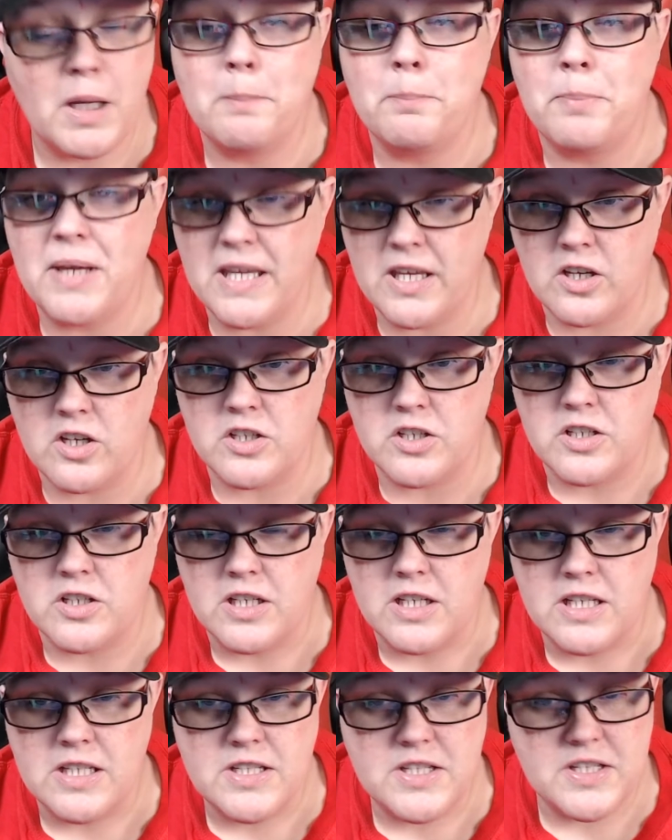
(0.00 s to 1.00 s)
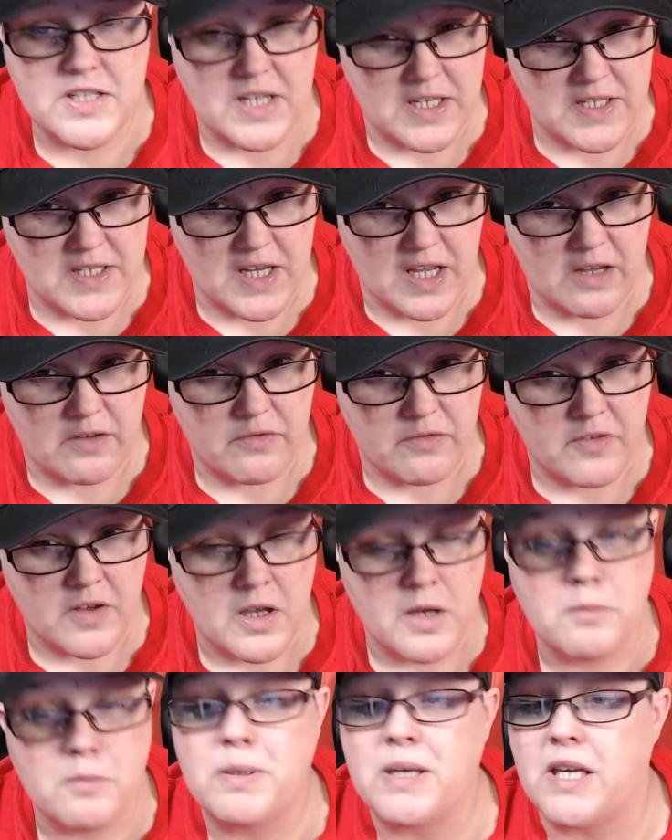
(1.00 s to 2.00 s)
Be good, stay safe,
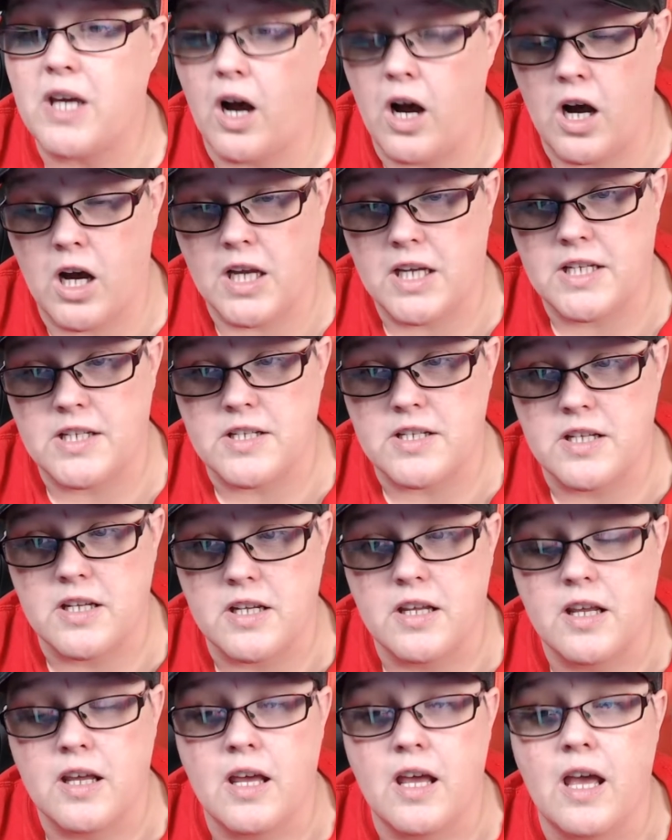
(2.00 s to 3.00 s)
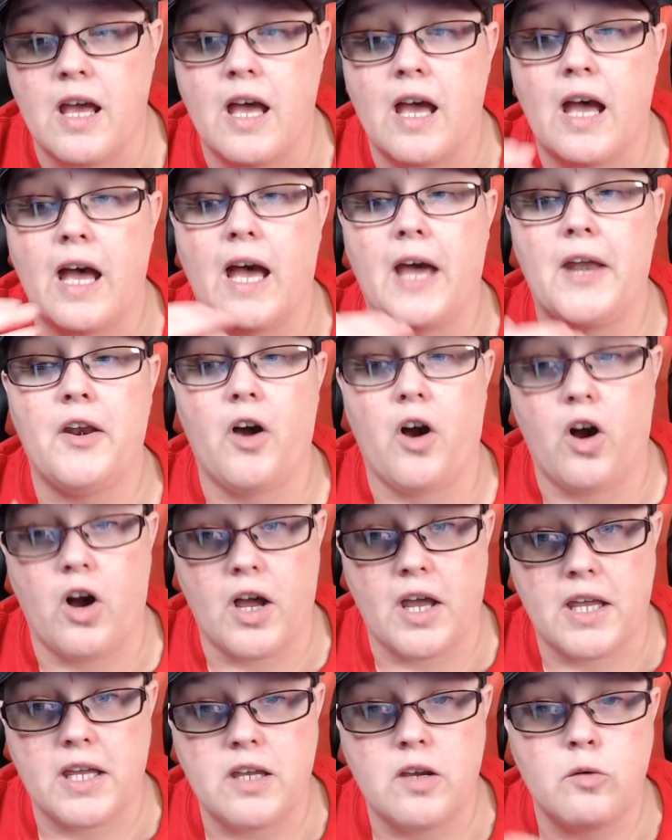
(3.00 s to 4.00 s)
be kind, and
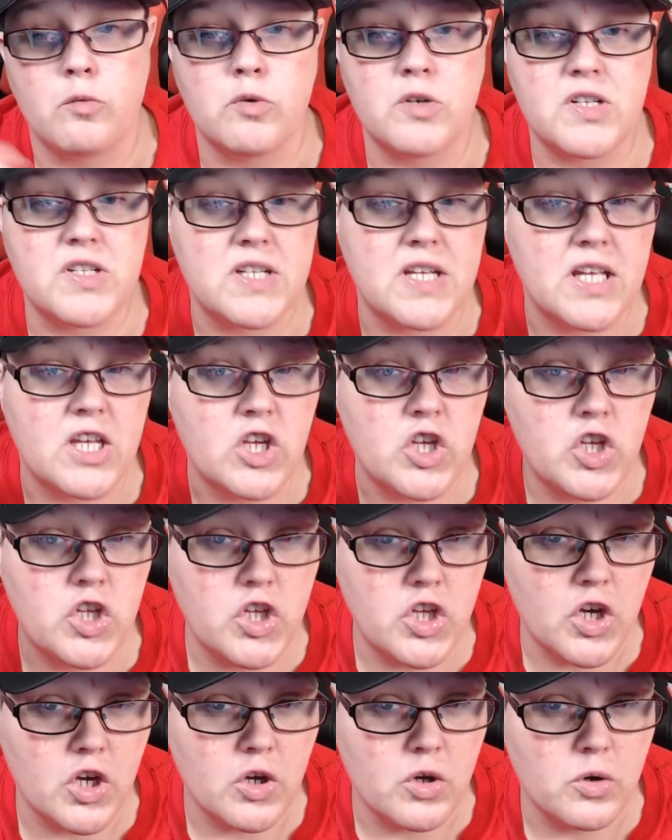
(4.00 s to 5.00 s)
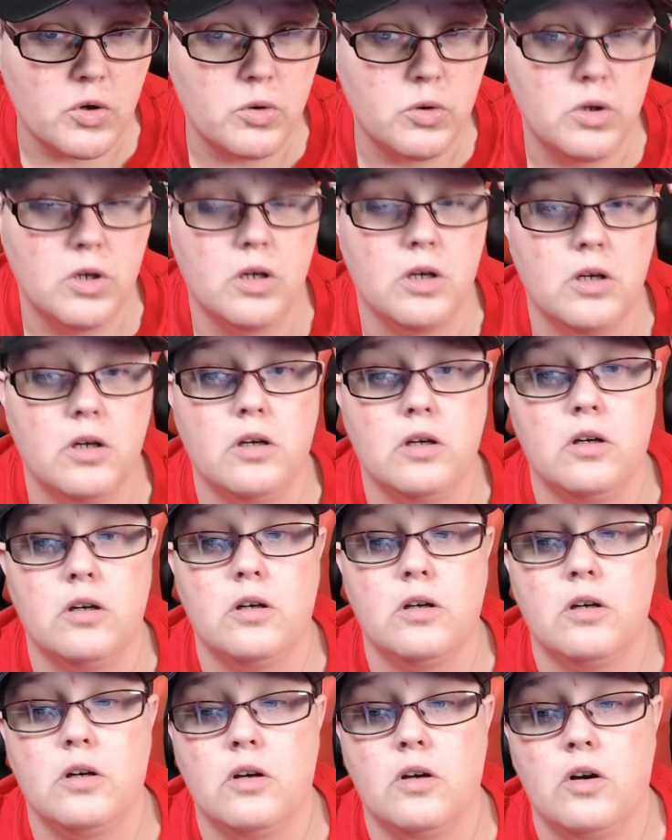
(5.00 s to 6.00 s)
I will see you
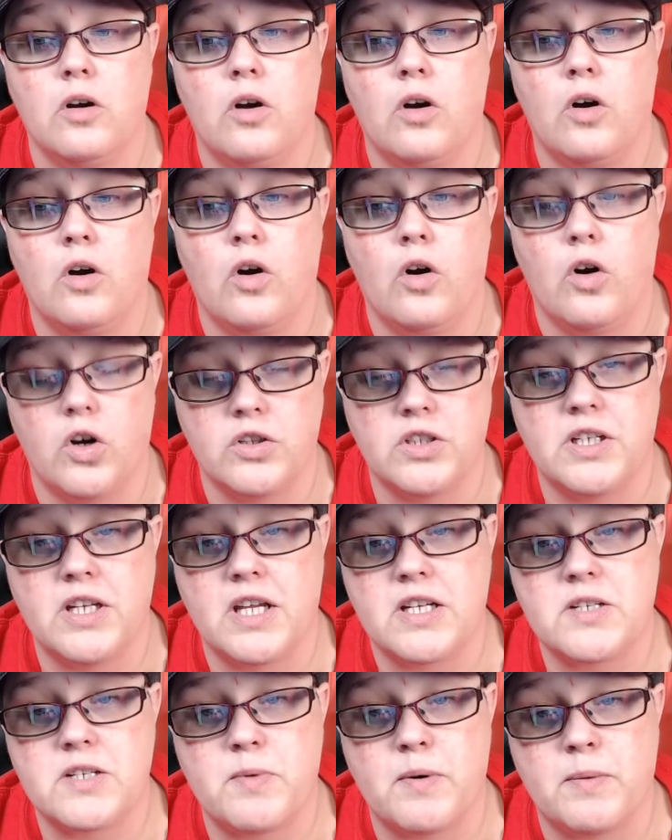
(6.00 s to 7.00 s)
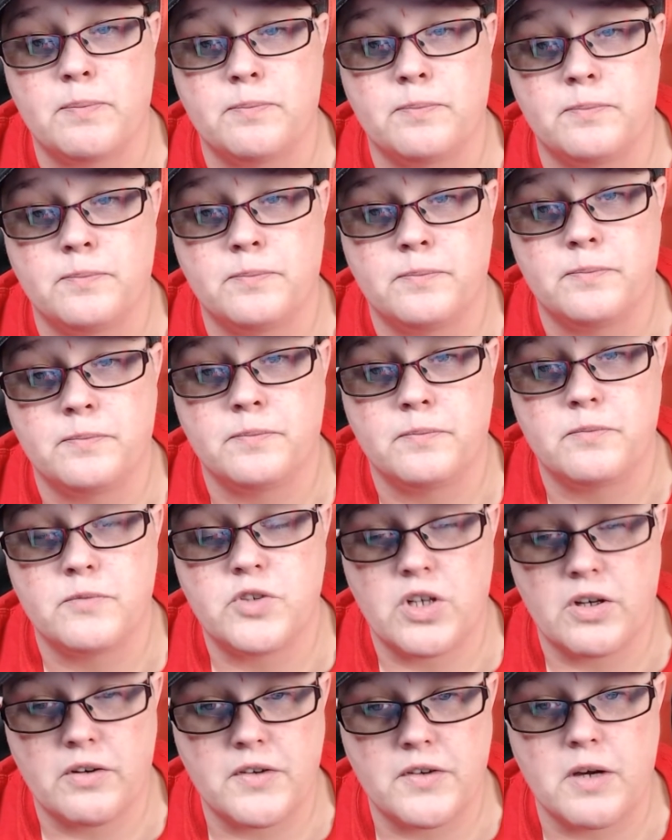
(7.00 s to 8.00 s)
on the next
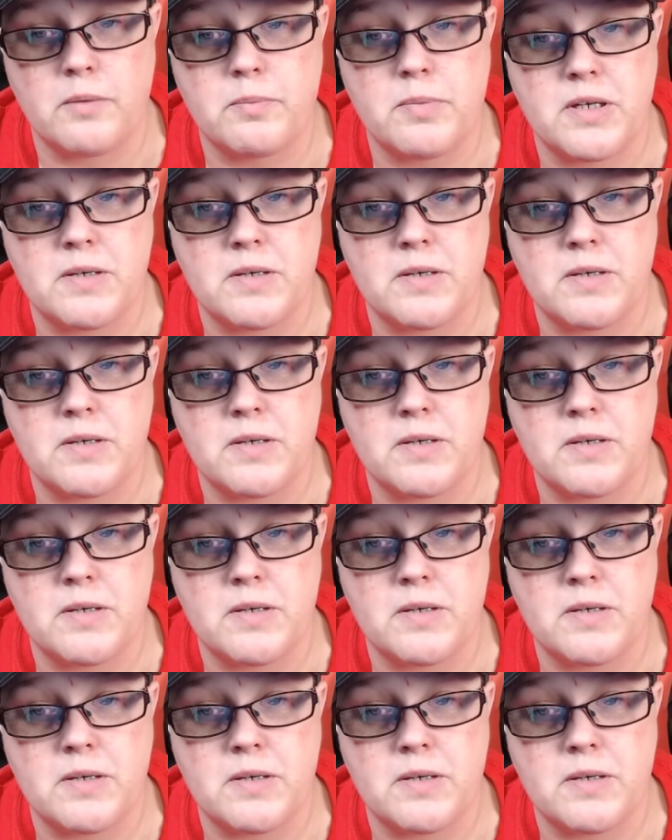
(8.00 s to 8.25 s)
one.